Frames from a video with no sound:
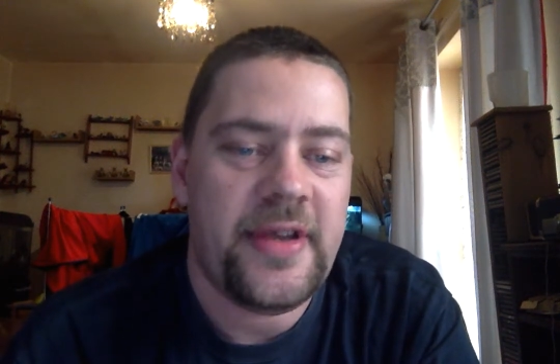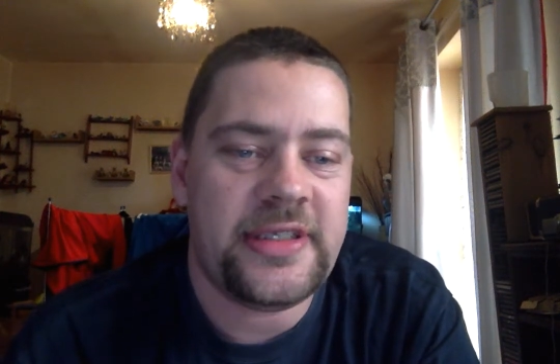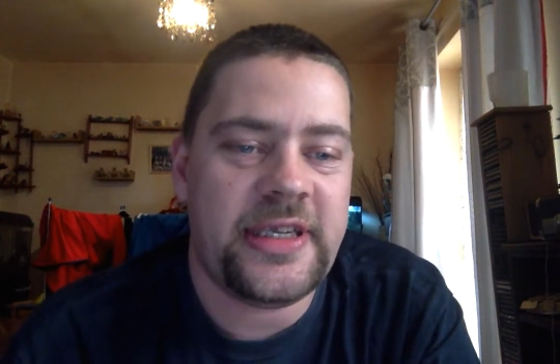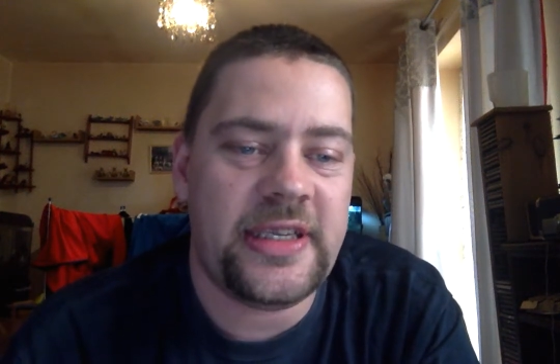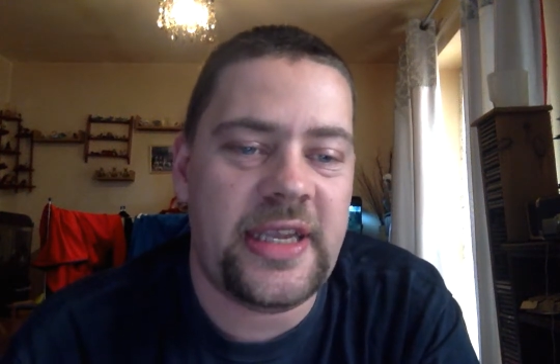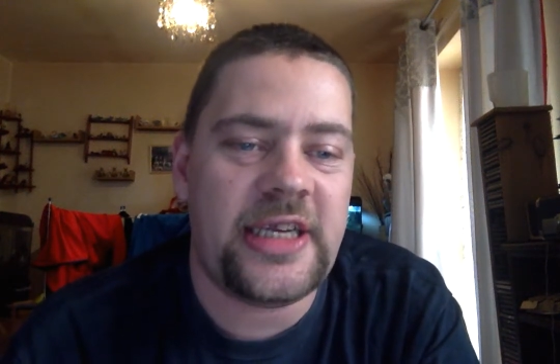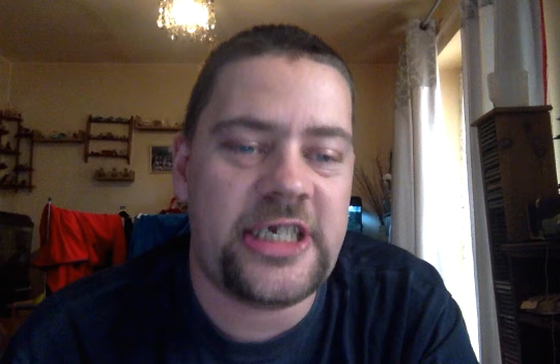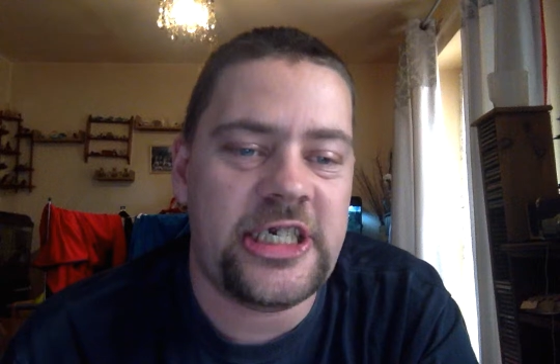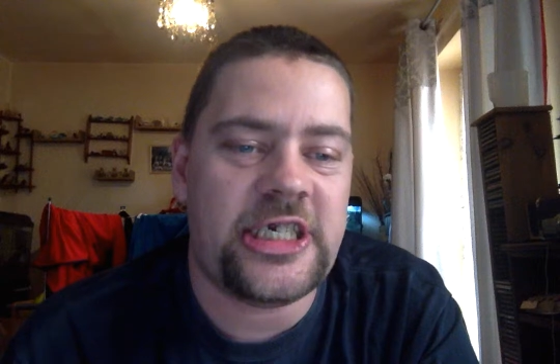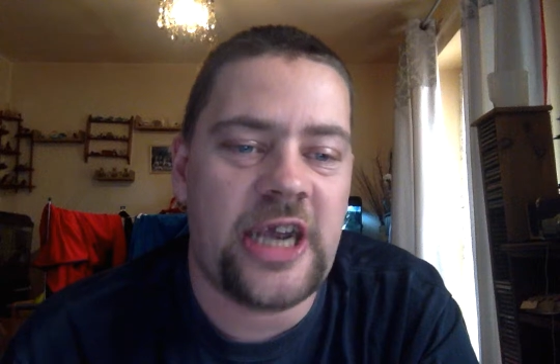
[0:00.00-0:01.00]

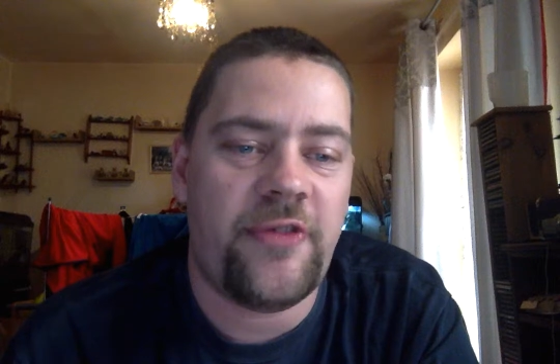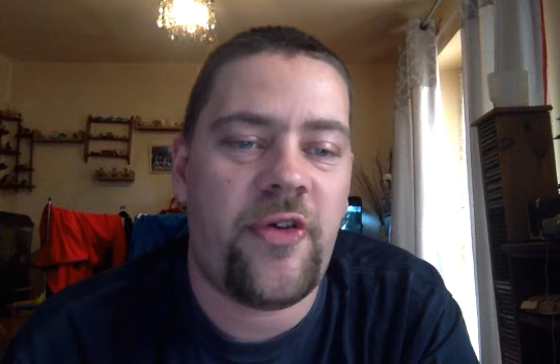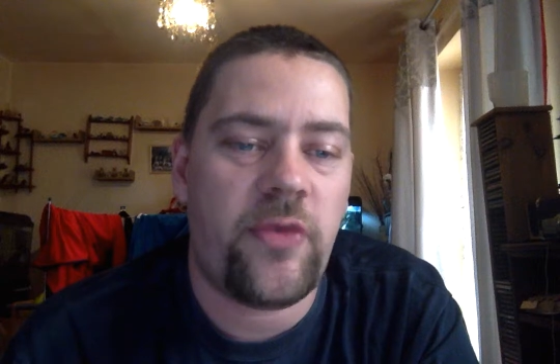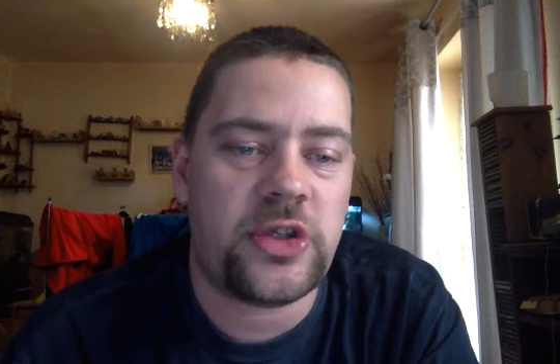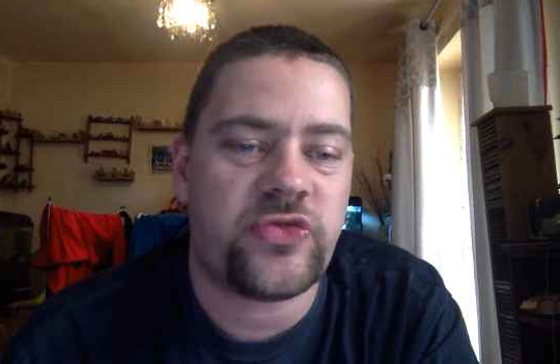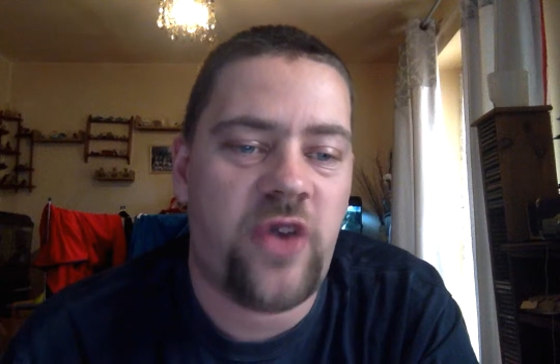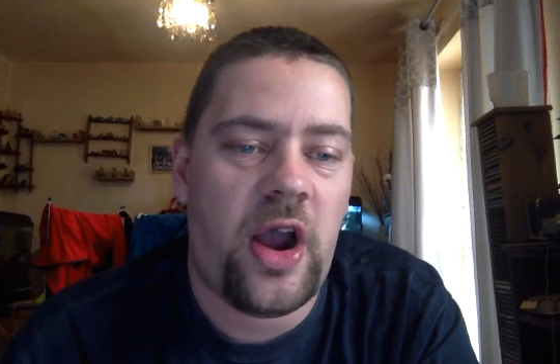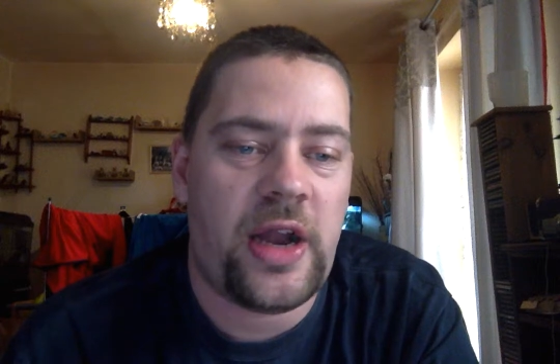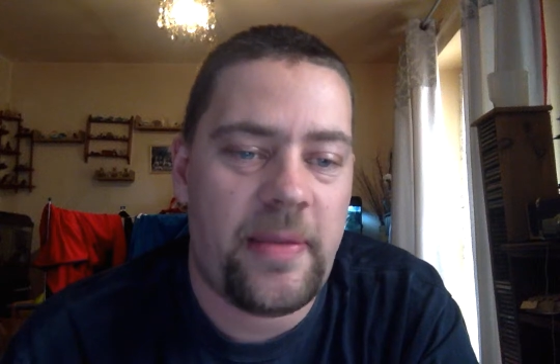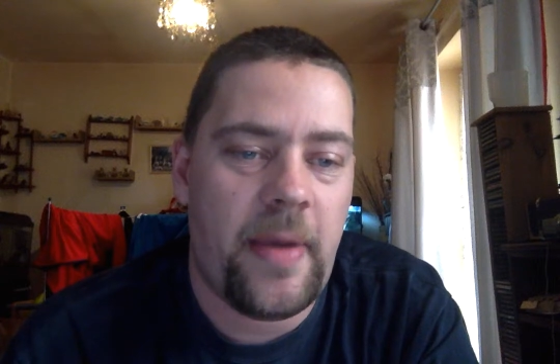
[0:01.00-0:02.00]
Sedition shout for Ross
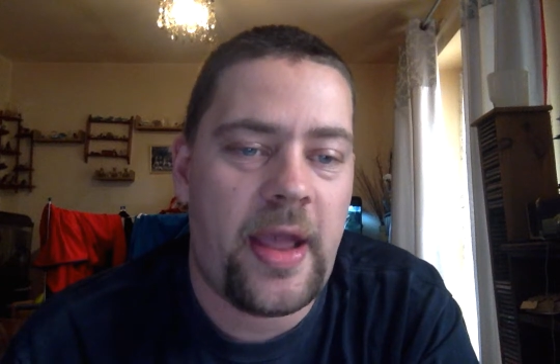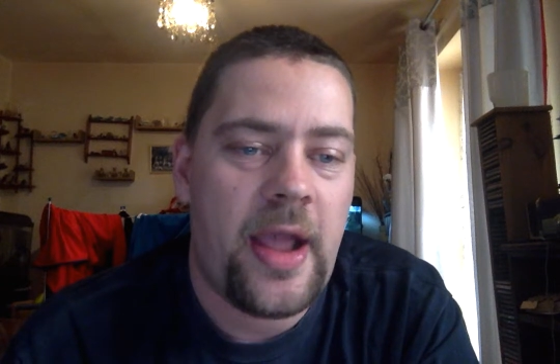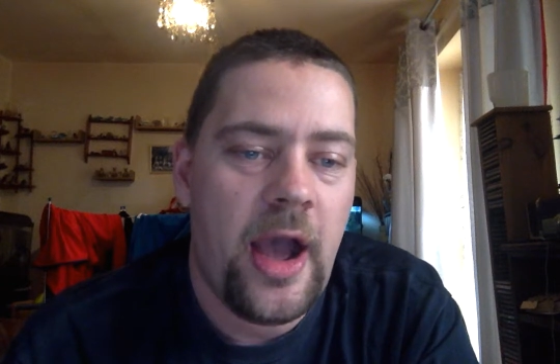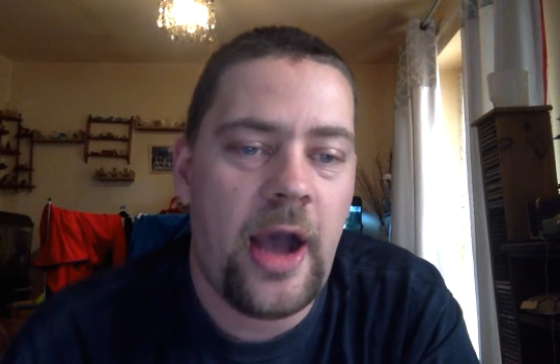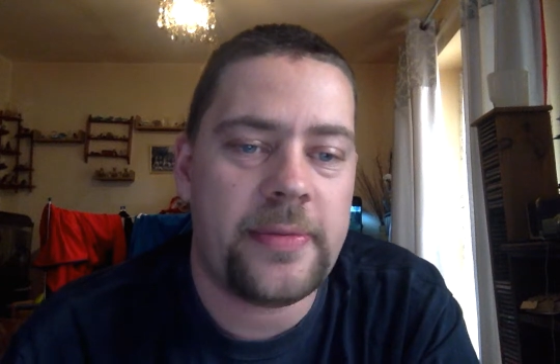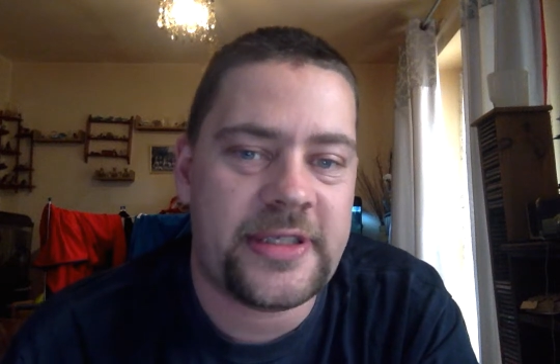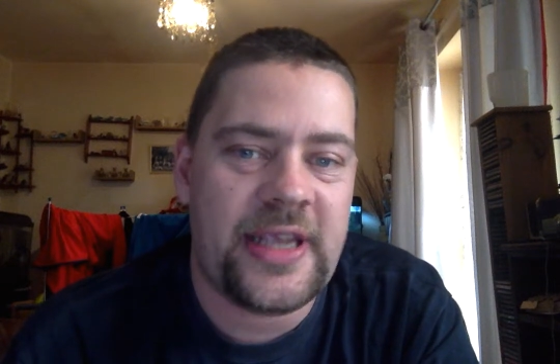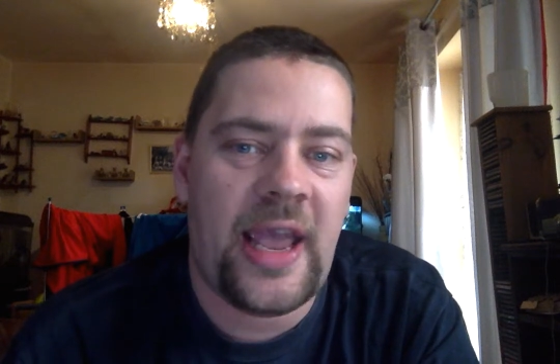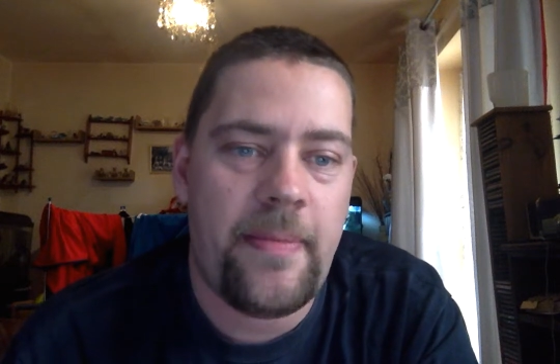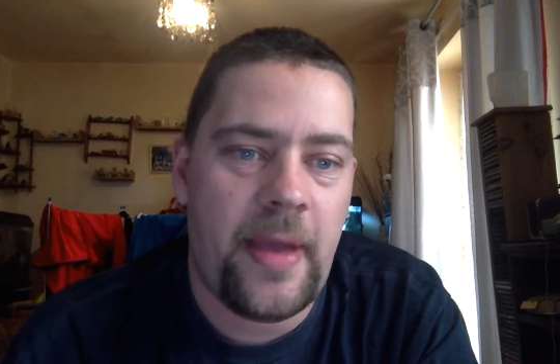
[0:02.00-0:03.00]
Reilly, mate.
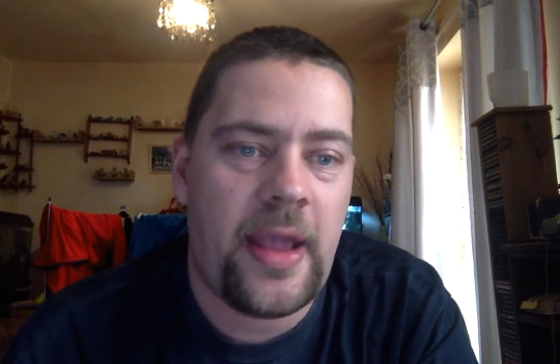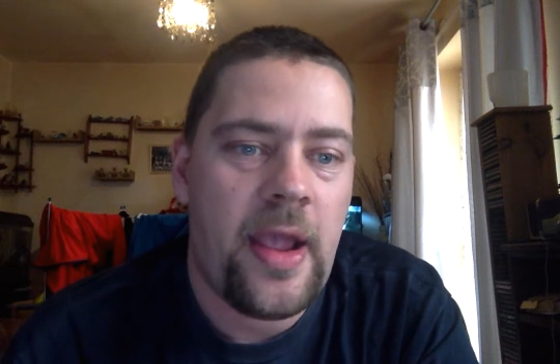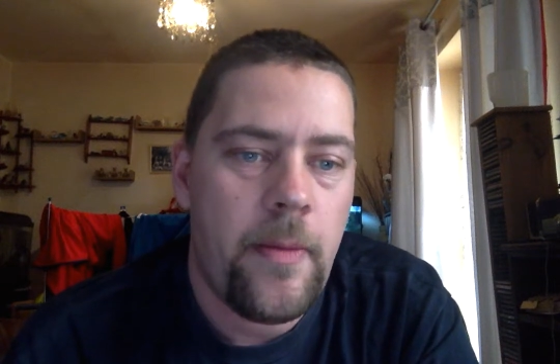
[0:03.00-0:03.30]
Upsetting, mate.